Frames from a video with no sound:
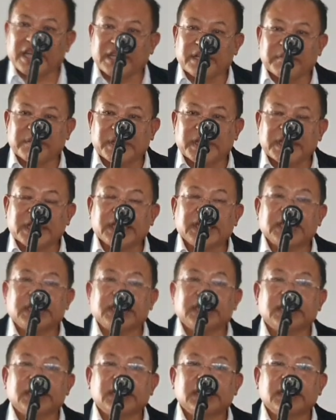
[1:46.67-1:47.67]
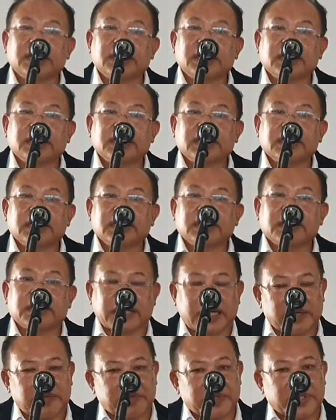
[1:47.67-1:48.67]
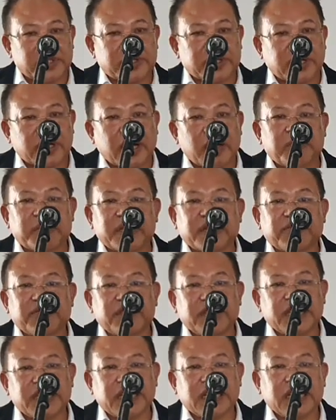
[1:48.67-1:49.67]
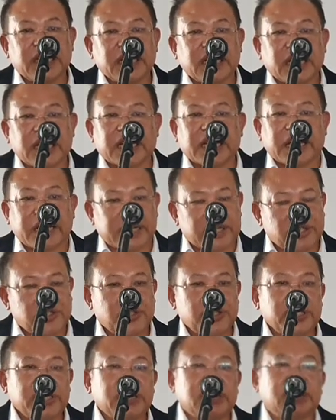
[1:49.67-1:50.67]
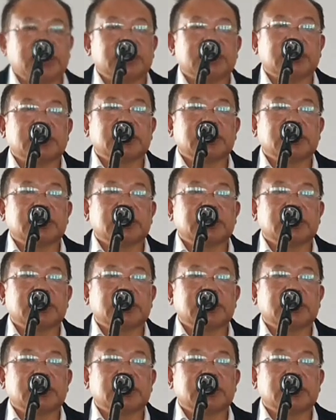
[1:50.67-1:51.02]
agreement signed between the Government of India and NHA,